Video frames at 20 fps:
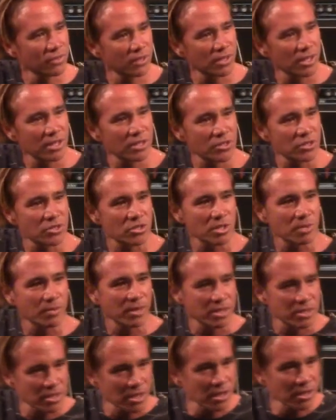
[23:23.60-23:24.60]
It led us to
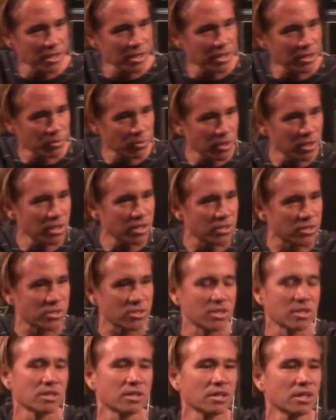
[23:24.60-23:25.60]
somebody who said, I'm going to get rid of this
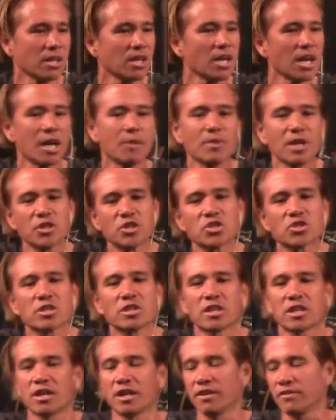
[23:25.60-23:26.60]
sin. I'm not just
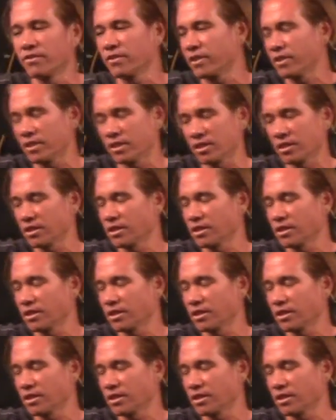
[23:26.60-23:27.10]
going to cover it,